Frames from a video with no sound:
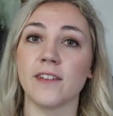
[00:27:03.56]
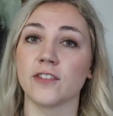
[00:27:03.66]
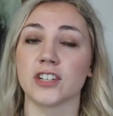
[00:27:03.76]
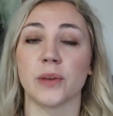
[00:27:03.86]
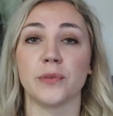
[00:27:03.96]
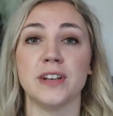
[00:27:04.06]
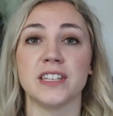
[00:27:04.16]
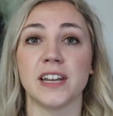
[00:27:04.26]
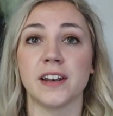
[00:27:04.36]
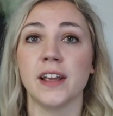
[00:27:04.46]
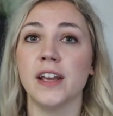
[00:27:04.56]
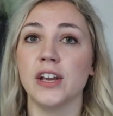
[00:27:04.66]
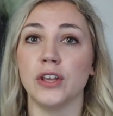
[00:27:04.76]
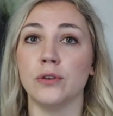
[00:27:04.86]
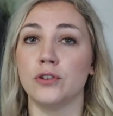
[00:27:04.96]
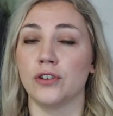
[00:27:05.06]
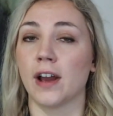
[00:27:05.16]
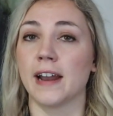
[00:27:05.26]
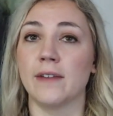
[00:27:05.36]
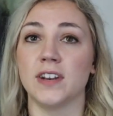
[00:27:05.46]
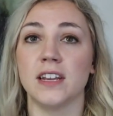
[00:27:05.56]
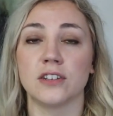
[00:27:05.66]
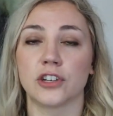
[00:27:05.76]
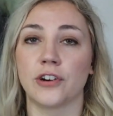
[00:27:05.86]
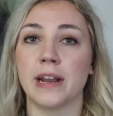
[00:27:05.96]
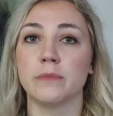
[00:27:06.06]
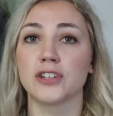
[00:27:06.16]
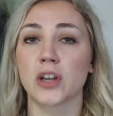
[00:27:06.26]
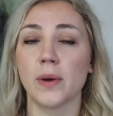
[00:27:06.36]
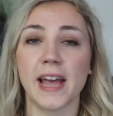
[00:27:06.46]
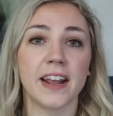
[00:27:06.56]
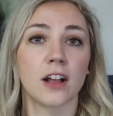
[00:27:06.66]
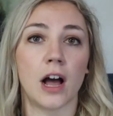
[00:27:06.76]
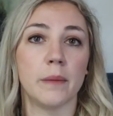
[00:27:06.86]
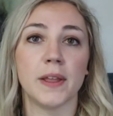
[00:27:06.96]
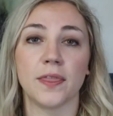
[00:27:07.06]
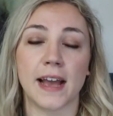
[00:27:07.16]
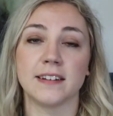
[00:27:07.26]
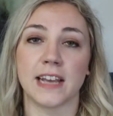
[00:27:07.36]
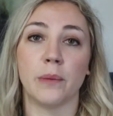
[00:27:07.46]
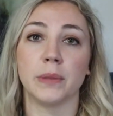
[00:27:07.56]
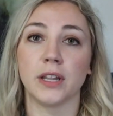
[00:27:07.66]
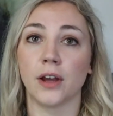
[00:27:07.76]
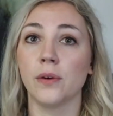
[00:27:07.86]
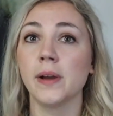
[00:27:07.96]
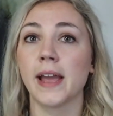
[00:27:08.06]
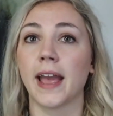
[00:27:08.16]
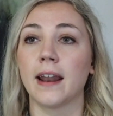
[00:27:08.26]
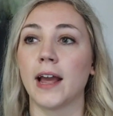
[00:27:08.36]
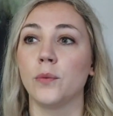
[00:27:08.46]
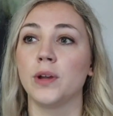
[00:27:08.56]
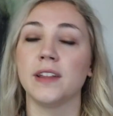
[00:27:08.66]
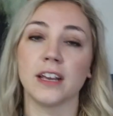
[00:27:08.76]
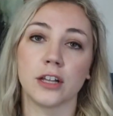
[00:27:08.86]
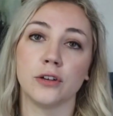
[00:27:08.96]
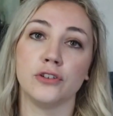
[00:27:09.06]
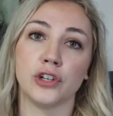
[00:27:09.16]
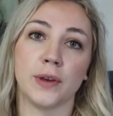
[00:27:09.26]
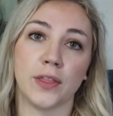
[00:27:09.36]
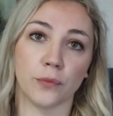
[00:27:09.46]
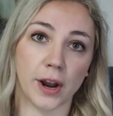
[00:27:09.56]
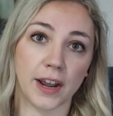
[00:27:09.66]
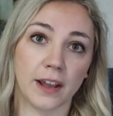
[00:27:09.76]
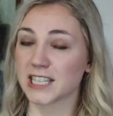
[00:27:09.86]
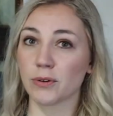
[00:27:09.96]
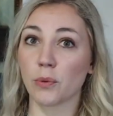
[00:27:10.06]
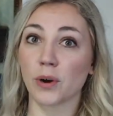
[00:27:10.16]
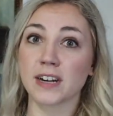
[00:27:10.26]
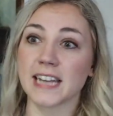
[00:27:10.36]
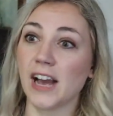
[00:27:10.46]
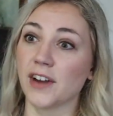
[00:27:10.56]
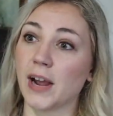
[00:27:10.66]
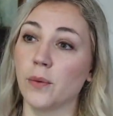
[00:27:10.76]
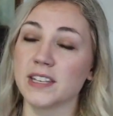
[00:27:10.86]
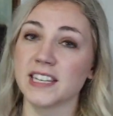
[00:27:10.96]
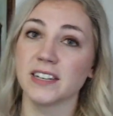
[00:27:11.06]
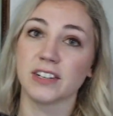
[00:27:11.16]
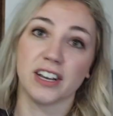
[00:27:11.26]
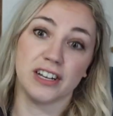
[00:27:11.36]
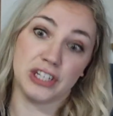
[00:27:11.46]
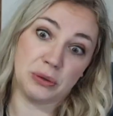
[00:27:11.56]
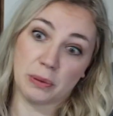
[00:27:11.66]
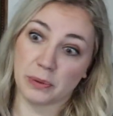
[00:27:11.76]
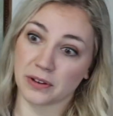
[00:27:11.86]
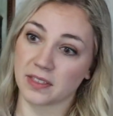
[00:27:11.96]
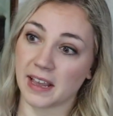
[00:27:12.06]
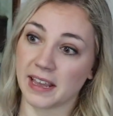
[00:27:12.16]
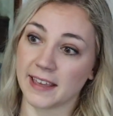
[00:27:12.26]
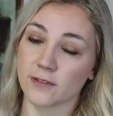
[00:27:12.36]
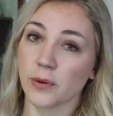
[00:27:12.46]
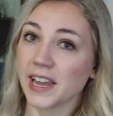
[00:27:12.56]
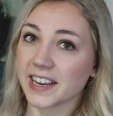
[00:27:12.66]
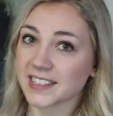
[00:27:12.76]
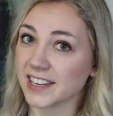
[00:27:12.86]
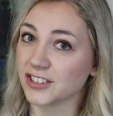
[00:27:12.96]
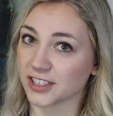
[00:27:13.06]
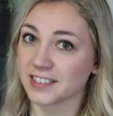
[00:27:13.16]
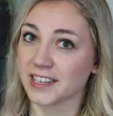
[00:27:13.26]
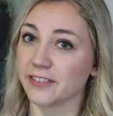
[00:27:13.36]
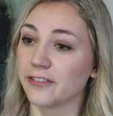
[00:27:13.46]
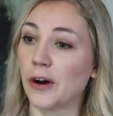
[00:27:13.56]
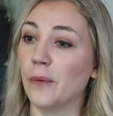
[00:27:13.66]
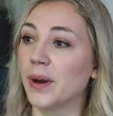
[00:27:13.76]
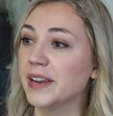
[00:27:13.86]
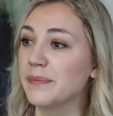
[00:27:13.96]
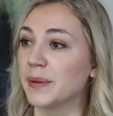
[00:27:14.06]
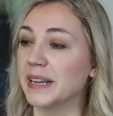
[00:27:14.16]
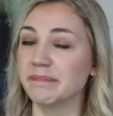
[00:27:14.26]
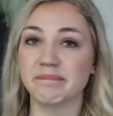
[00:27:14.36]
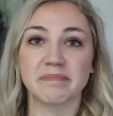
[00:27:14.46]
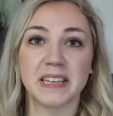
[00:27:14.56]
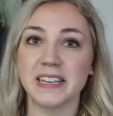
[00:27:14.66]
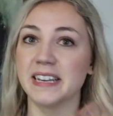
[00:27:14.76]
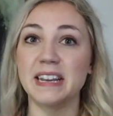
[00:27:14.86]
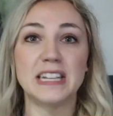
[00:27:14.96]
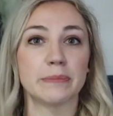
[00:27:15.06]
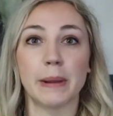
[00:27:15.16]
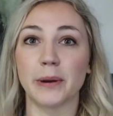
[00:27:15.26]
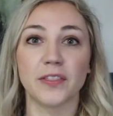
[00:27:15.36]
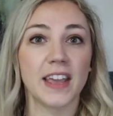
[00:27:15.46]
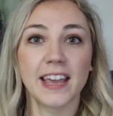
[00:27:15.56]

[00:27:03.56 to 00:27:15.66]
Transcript: if for some reason you do not have an Instagram, just go ahead and comment that down below and I will include you in the running. So it worked out. I wasn't gonna do a birthday giveaway because I just did a fall one, but it's my birthday